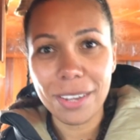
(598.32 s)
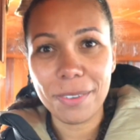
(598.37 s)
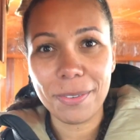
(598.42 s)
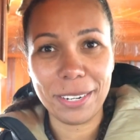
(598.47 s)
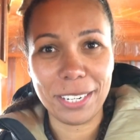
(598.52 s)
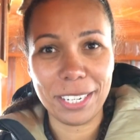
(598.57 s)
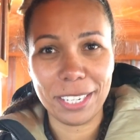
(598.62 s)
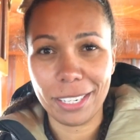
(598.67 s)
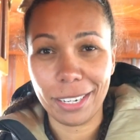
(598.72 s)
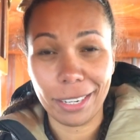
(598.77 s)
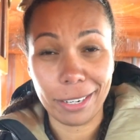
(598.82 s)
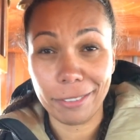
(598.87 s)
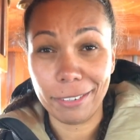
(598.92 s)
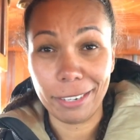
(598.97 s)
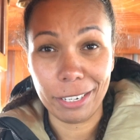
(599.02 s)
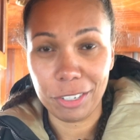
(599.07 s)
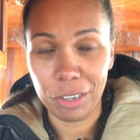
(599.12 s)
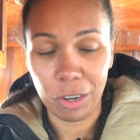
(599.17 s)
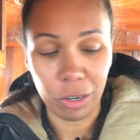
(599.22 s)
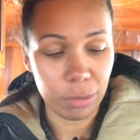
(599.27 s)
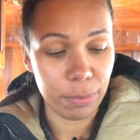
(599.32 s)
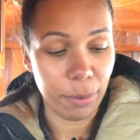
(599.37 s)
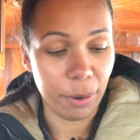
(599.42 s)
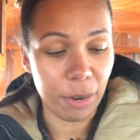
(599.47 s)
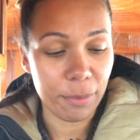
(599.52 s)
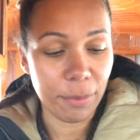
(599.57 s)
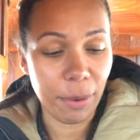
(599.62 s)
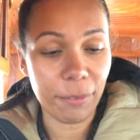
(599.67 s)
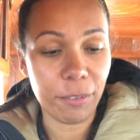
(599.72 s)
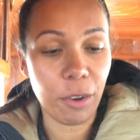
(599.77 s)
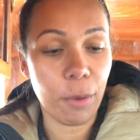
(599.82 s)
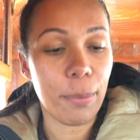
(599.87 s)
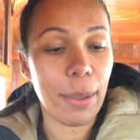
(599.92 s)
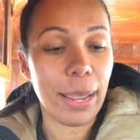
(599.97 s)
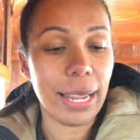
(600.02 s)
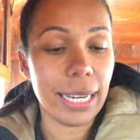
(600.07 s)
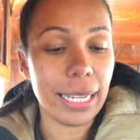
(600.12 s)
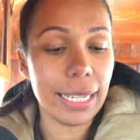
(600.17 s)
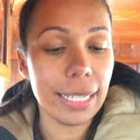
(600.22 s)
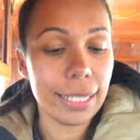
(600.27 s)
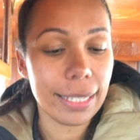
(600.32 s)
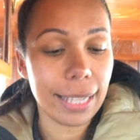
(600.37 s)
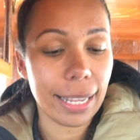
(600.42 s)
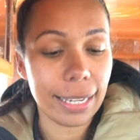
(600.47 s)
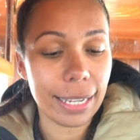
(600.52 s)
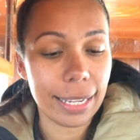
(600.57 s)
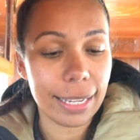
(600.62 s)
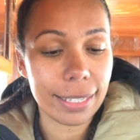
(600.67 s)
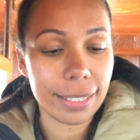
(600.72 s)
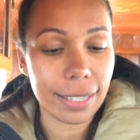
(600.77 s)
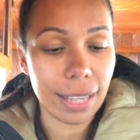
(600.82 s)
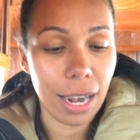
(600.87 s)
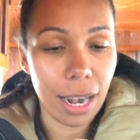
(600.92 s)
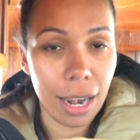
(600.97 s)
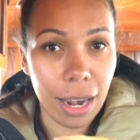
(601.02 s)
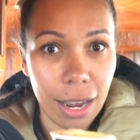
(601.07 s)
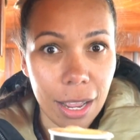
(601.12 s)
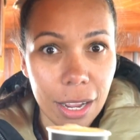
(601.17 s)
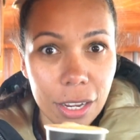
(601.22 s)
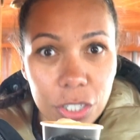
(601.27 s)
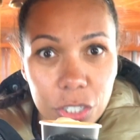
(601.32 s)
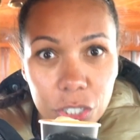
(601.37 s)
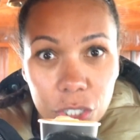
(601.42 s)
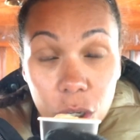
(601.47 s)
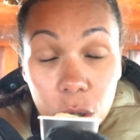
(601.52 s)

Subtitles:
which is like a really strong spirit, but I've got Bailey's and it is lush.